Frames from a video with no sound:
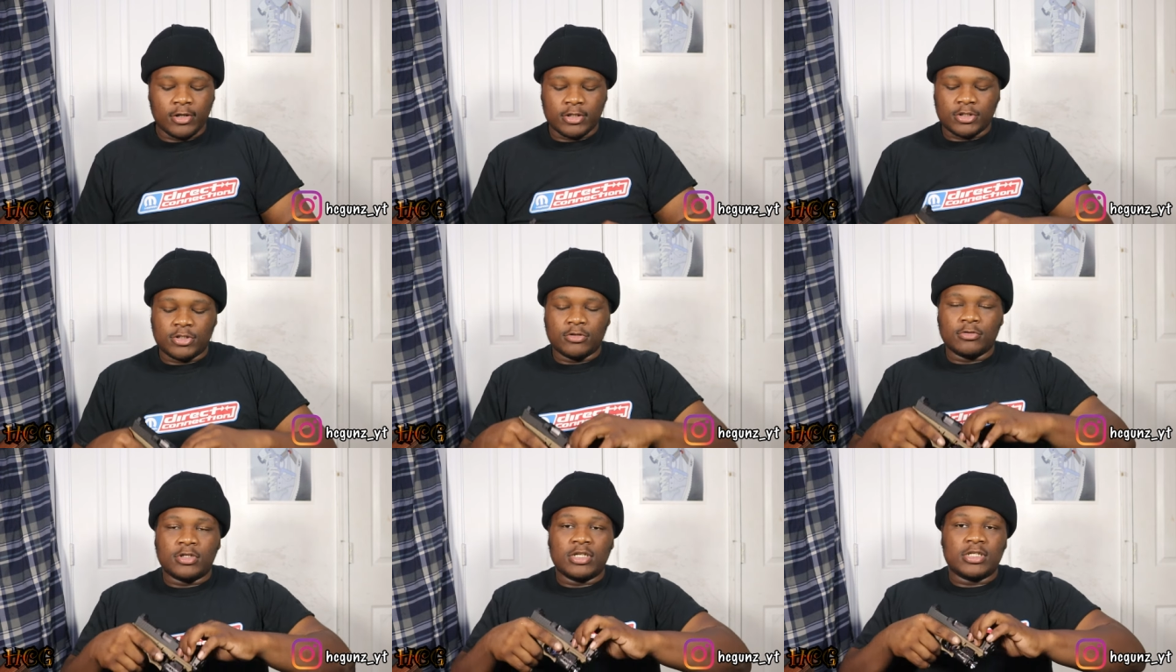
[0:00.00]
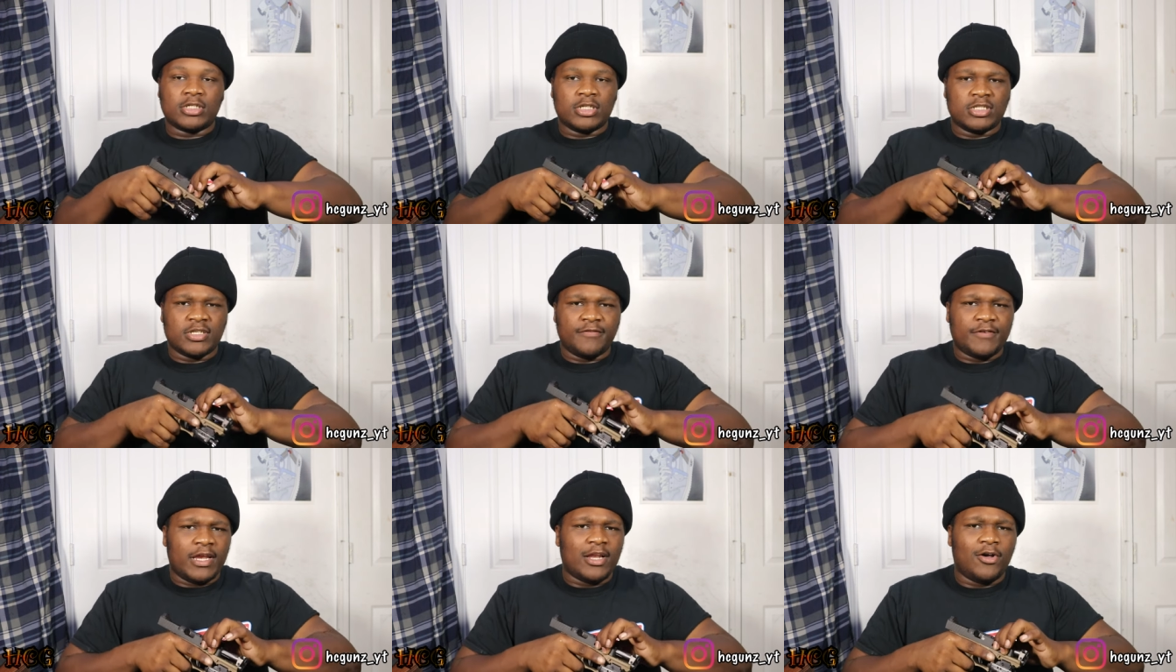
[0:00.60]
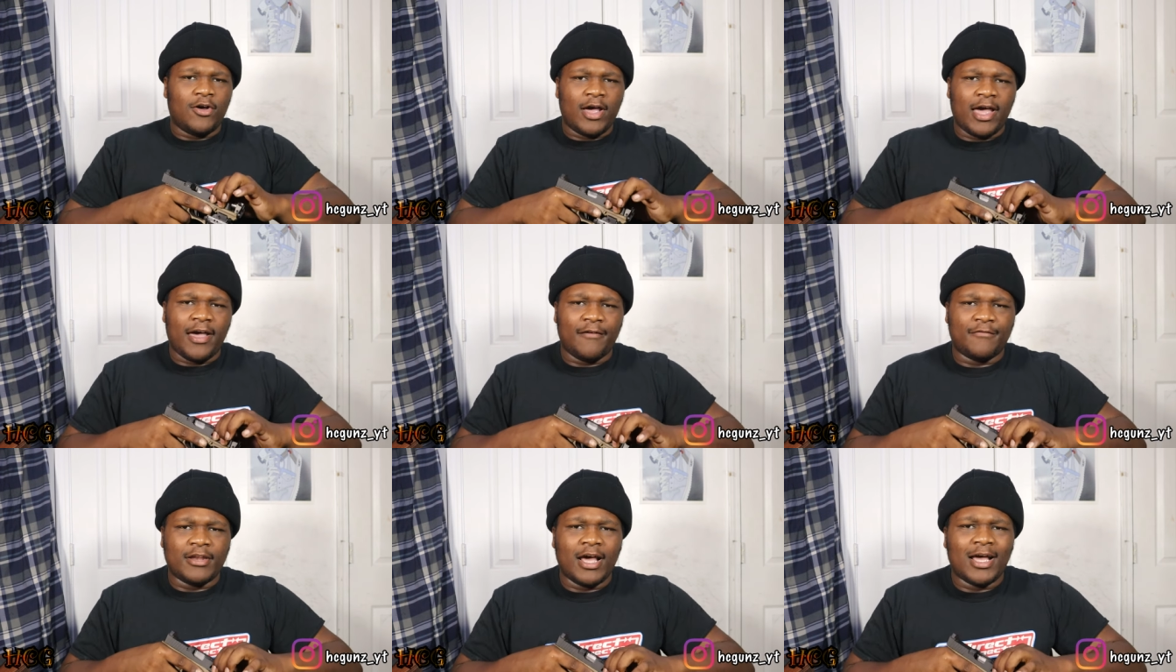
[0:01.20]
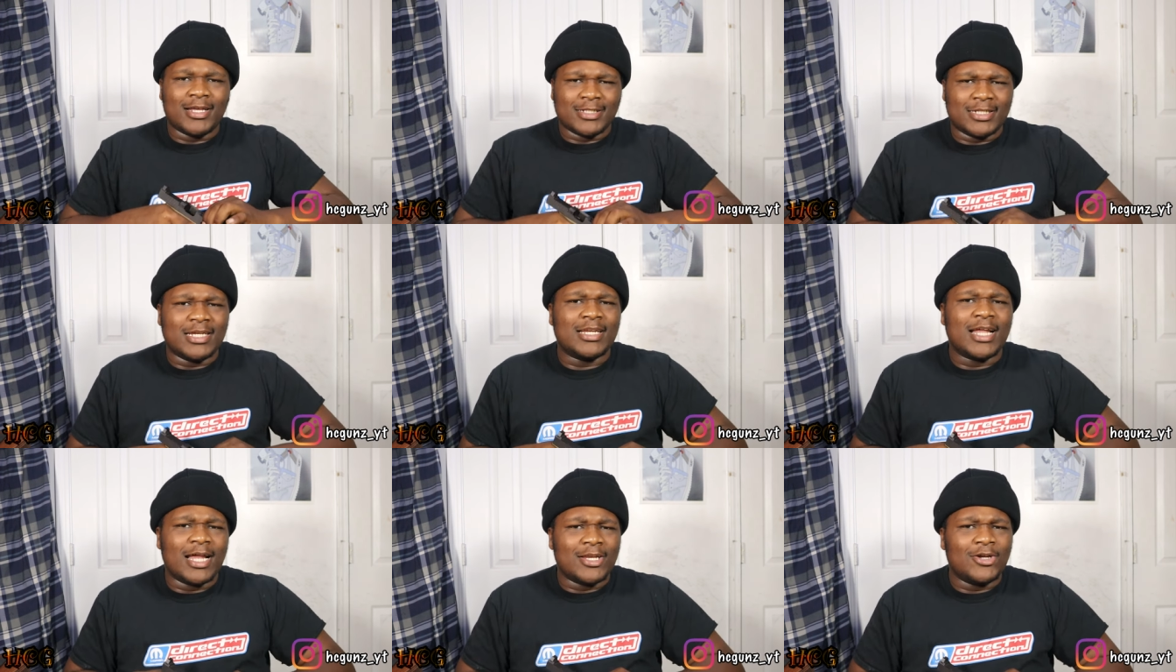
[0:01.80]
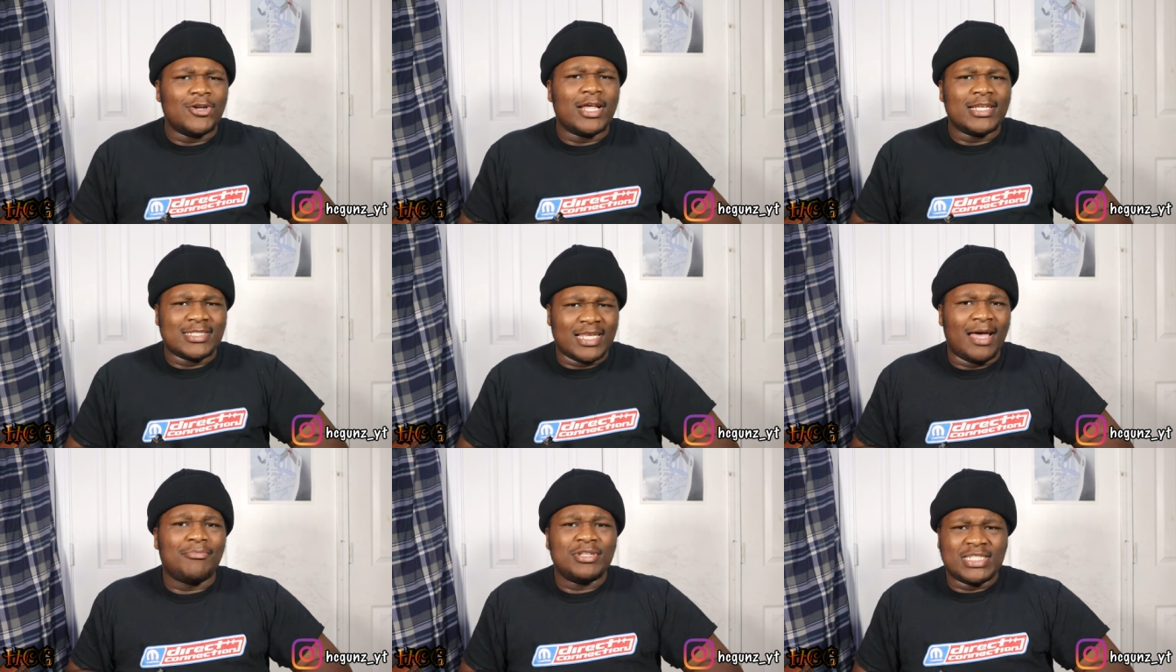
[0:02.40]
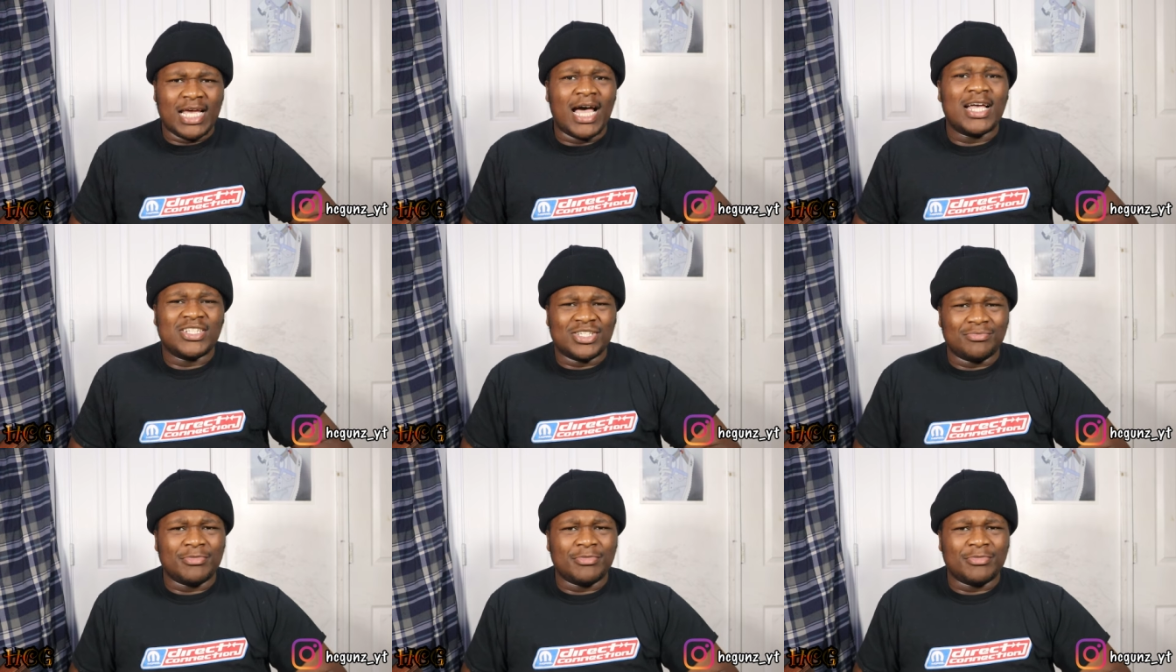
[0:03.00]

to shoot this because if they don't have knives, then I know they sabotaging.